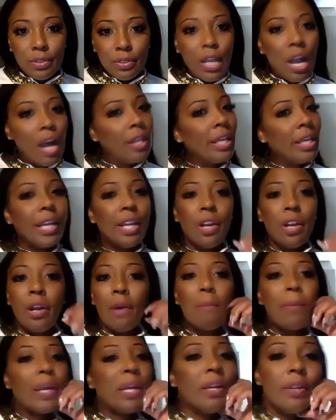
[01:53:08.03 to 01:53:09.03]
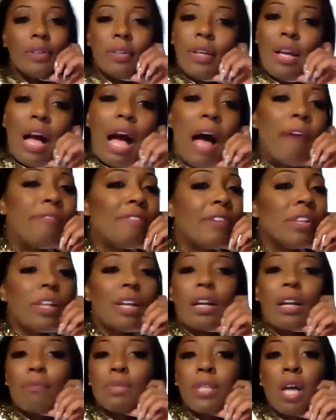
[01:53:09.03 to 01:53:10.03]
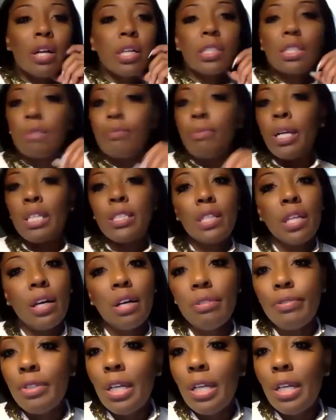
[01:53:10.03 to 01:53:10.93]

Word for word: Y'all ain't hearing me. I feel like I'm talking to myself.